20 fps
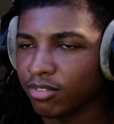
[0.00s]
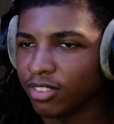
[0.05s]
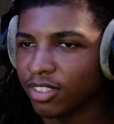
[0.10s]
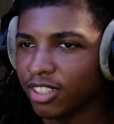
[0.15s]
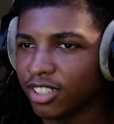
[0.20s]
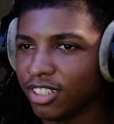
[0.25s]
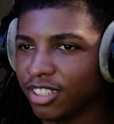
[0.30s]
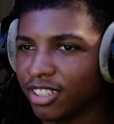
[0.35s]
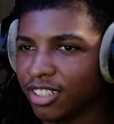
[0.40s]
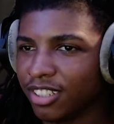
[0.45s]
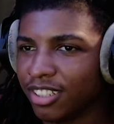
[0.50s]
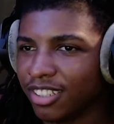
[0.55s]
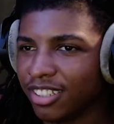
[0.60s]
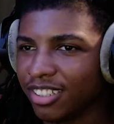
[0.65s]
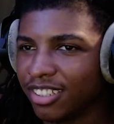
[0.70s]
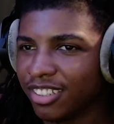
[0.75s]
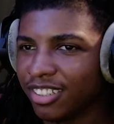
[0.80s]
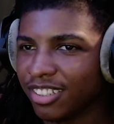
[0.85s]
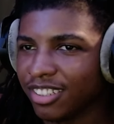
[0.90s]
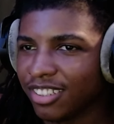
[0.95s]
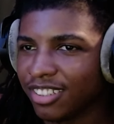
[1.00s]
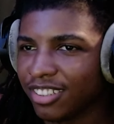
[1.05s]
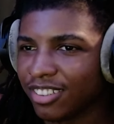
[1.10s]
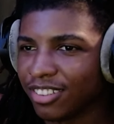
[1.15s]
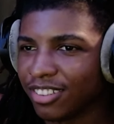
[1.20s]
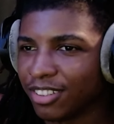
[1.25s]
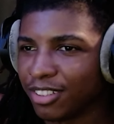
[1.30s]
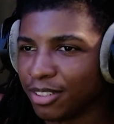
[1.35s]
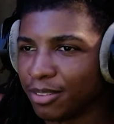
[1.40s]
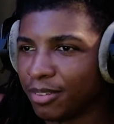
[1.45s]
Yeah.
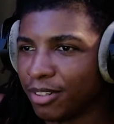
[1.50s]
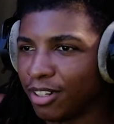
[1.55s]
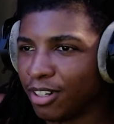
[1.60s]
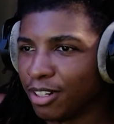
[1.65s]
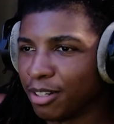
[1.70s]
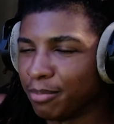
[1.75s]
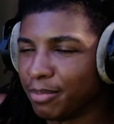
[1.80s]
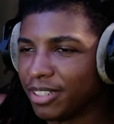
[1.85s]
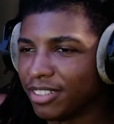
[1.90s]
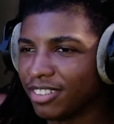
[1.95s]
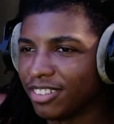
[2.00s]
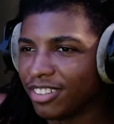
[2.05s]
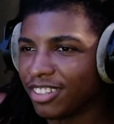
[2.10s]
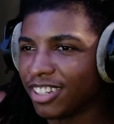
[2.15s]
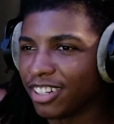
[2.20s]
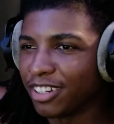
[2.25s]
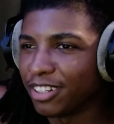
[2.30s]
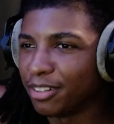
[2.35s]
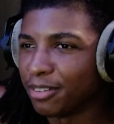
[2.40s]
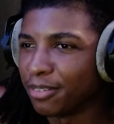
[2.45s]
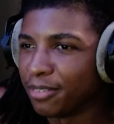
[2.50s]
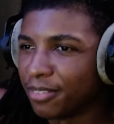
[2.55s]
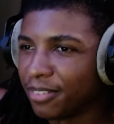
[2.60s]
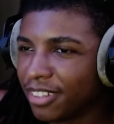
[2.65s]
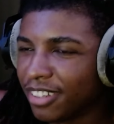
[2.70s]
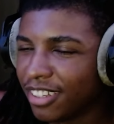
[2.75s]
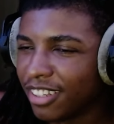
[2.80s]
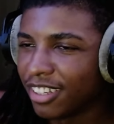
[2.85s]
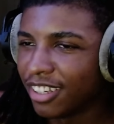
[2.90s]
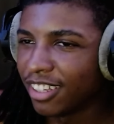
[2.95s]
Throwing them hard bitch. You can hear them
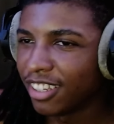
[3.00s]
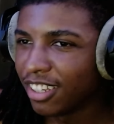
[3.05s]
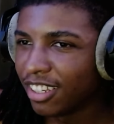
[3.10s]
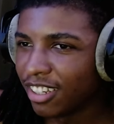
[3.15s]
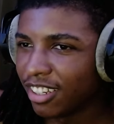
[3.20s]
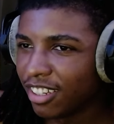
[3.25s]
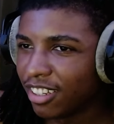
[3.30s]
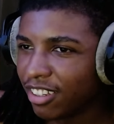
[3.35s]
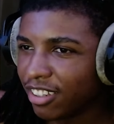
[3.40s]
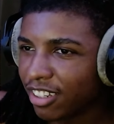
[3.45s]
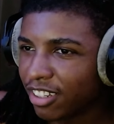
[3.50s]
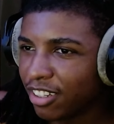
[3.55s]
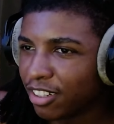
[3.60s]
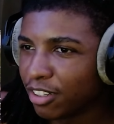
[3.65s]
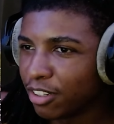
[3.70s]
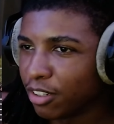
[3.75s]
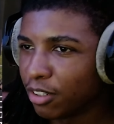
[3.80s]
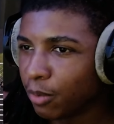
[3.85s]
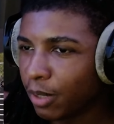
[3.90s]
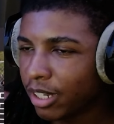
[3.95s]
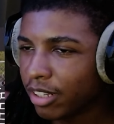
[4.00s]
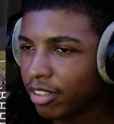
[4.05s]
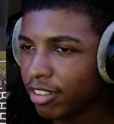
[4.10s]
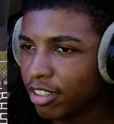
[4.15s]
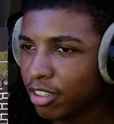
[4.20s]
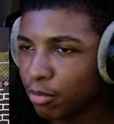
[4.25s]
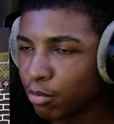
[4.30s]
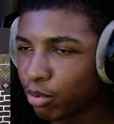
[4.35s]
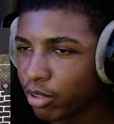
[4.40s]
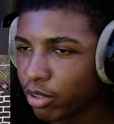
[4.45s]
can hear White
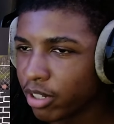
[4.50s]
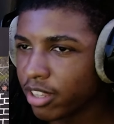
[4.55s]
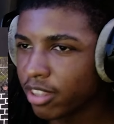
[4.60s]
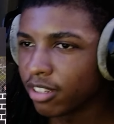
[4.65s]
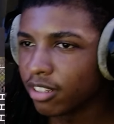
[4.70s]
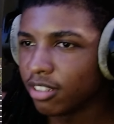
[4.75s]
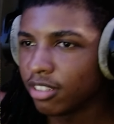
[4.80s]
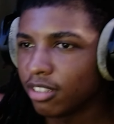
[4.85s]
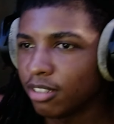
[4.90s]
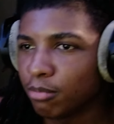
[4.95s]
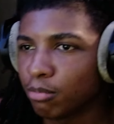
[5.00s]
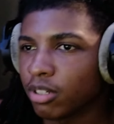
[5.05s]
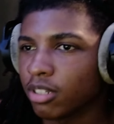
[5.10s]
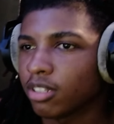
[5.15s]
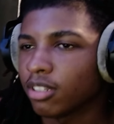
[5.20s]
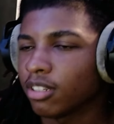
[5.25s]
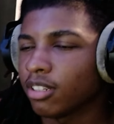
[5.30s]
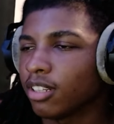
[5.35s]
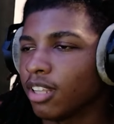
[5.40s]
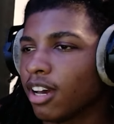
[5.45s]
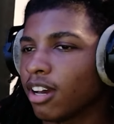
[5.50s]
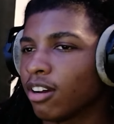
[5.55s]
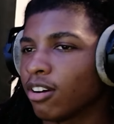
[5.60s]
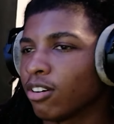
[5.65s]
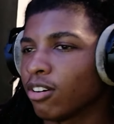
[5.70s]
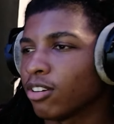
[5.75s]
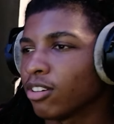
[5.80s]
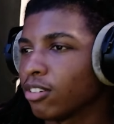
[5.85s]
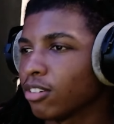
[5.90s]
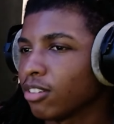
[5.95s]
T's breathing, breathing a lot
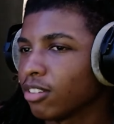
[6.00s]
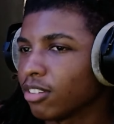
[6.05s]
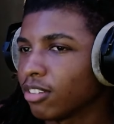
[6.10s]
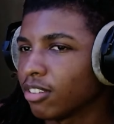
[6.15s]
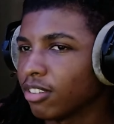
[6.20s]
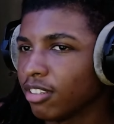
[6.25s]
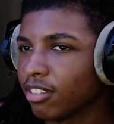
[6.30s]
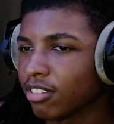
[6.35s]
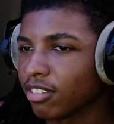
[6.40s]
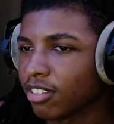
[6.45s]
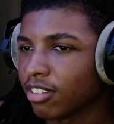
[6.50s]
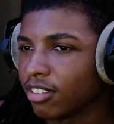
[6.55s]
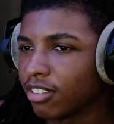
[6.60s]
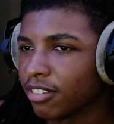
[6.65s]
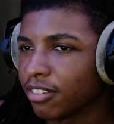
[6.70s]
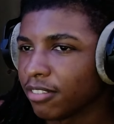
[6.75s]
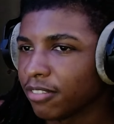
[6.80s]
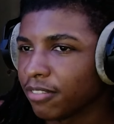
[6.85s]
harder, instant.